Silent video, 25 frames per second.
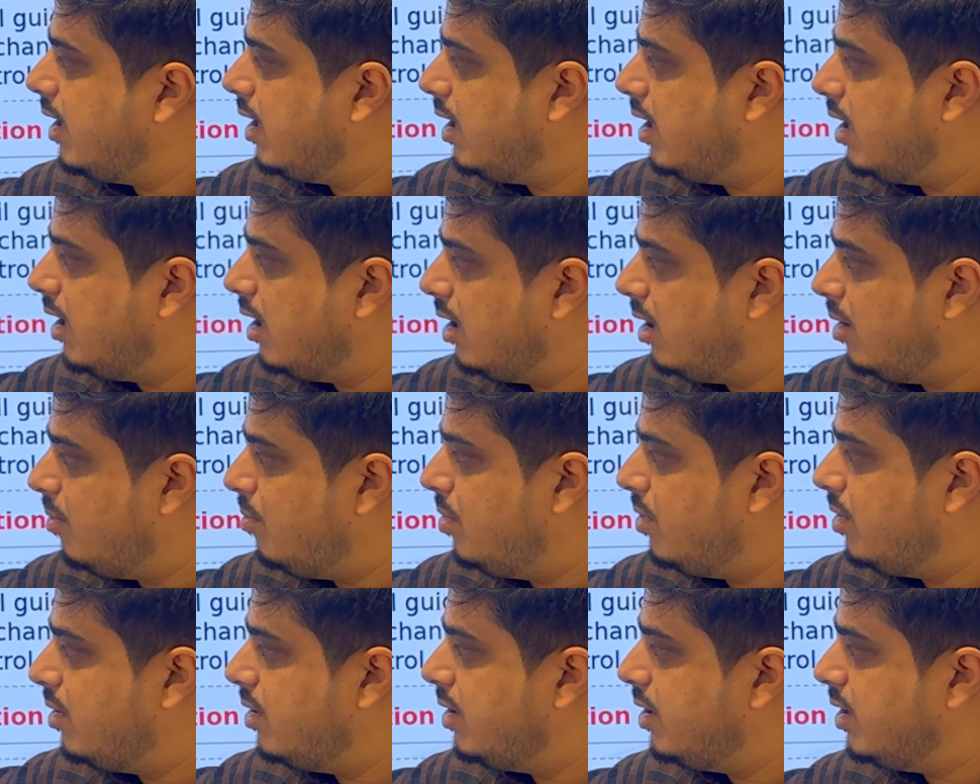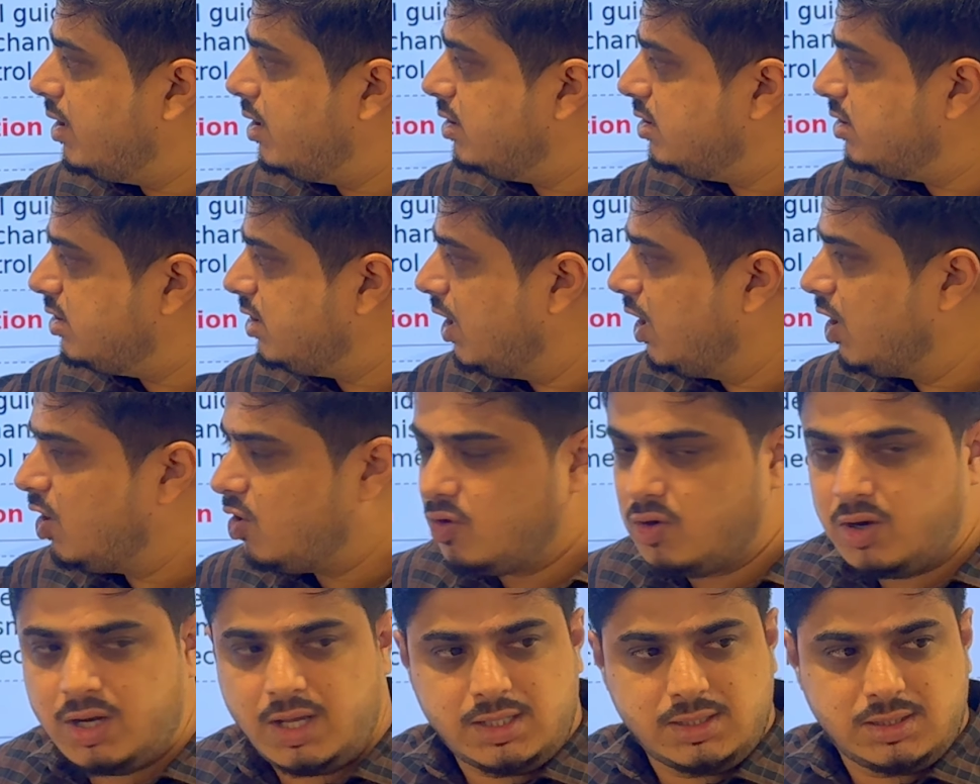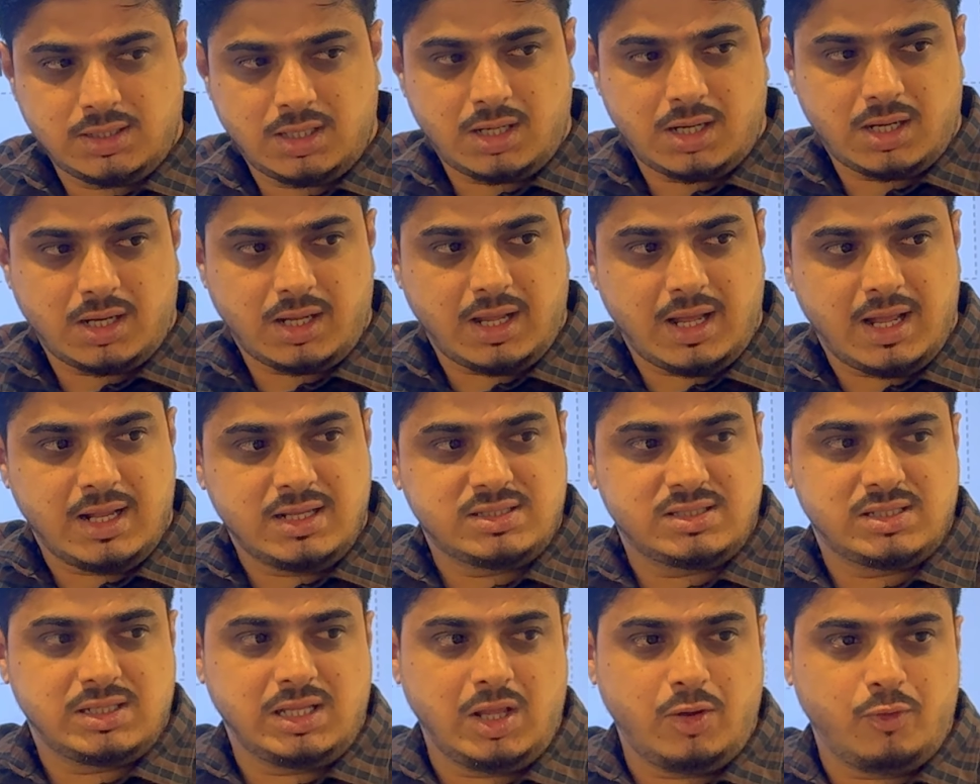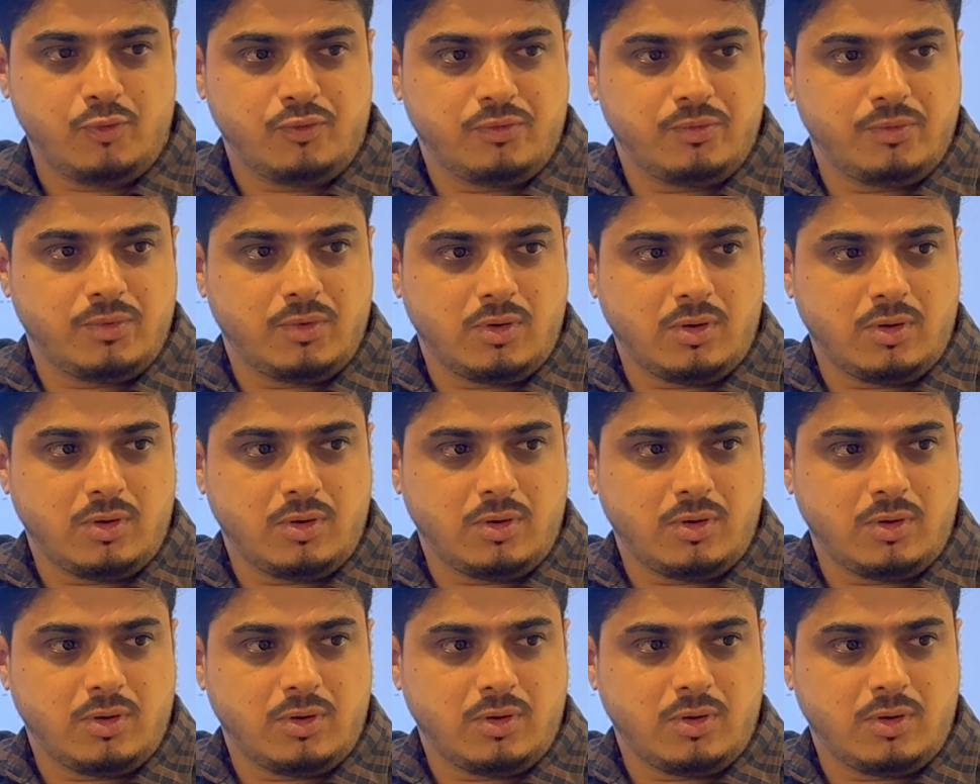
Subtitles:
hub, synchronizer and sleeve.